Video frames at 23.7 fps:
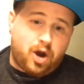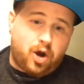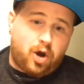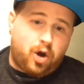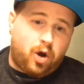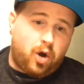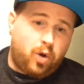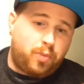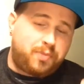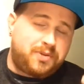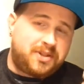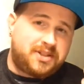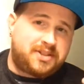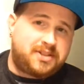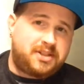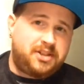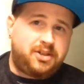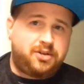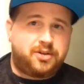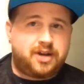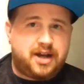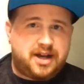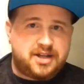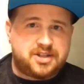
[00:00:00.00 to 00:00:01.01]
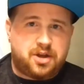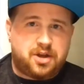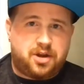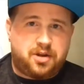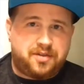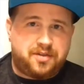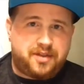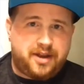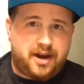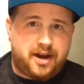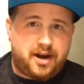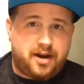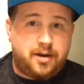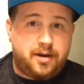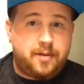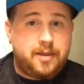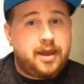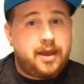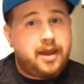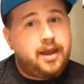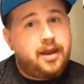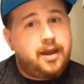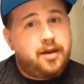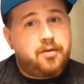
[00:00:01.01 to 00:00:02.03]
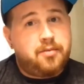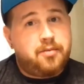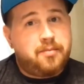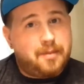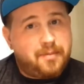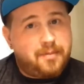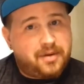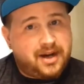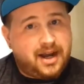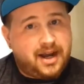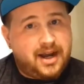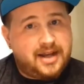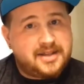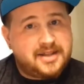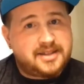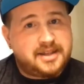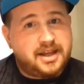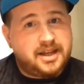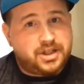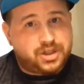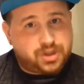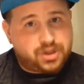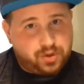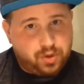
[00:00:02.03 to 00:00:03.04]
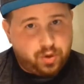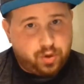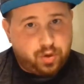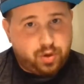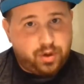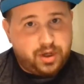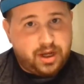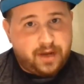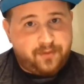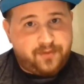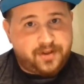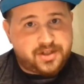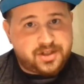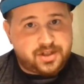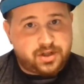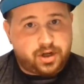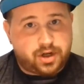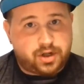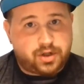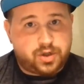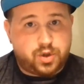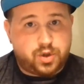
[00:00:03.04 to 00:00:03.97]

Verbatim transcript: Hope to see you guys all there. Remember, guys, it's cool if it's nerd